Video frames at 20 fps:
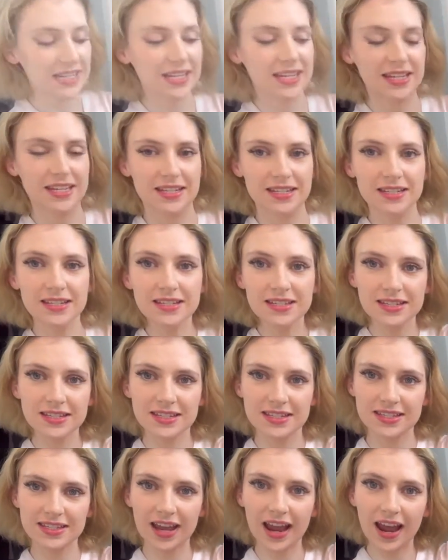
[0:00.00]

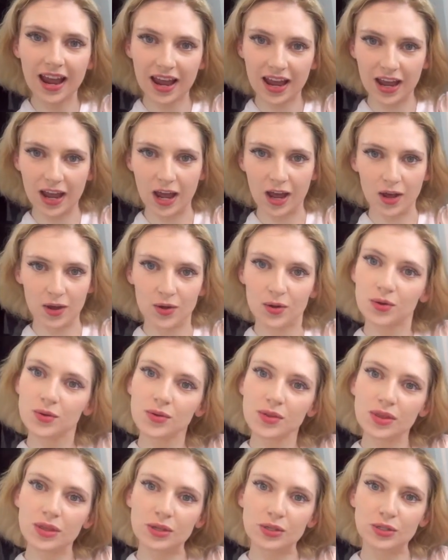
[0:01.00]
is how
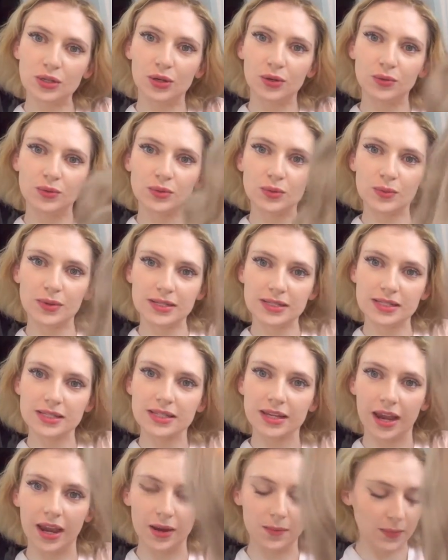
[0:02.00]
the toned ones
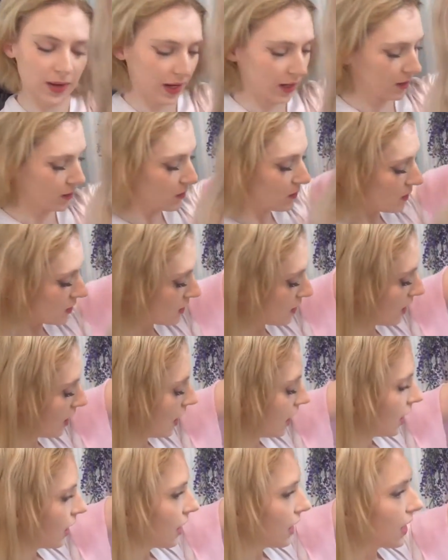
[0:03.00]
came out,
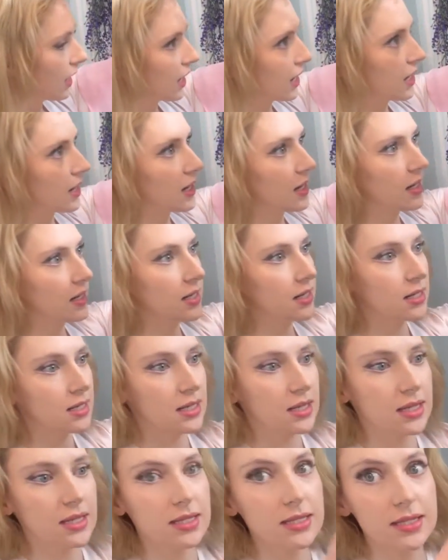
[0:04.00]
and
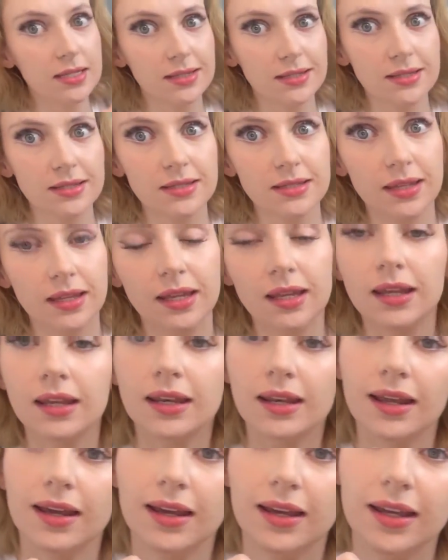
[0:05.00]
this is the
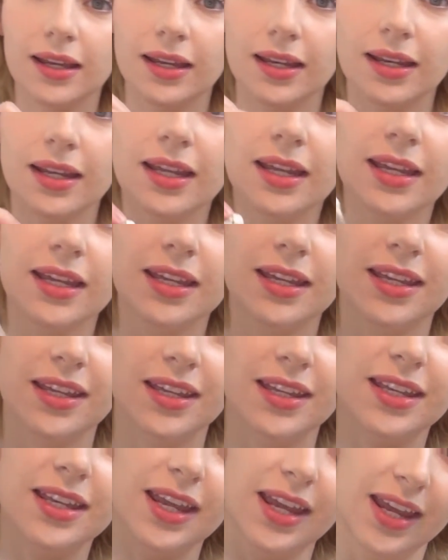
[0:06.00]

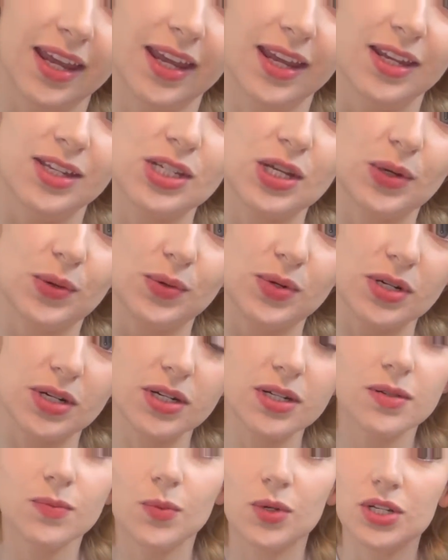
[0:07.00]
9NA
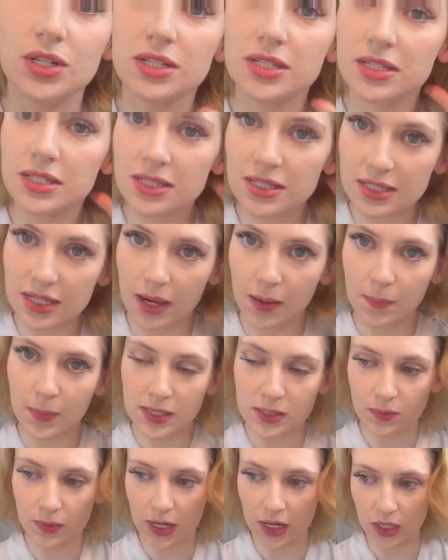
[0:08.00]
toner, which is the same as
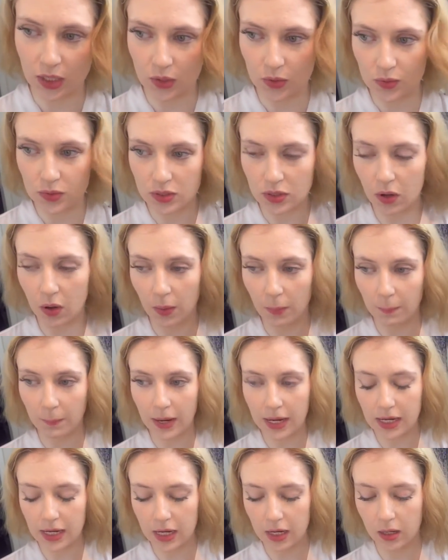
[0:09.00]
what I used on my
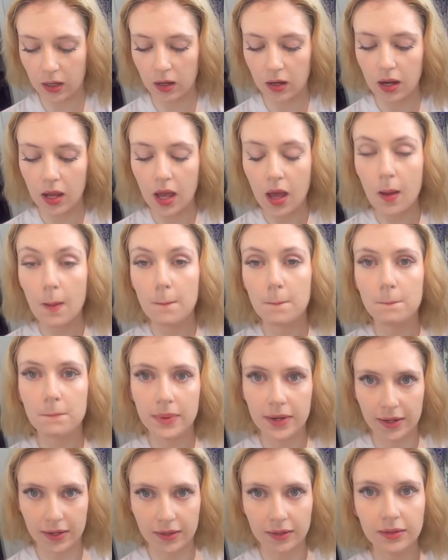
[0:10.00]
hair,
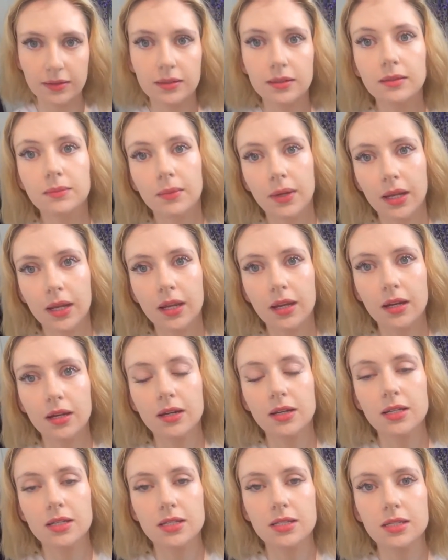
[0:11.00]
but my hair
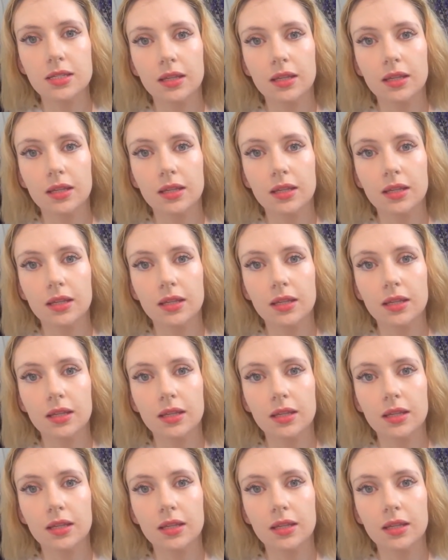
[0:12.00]
is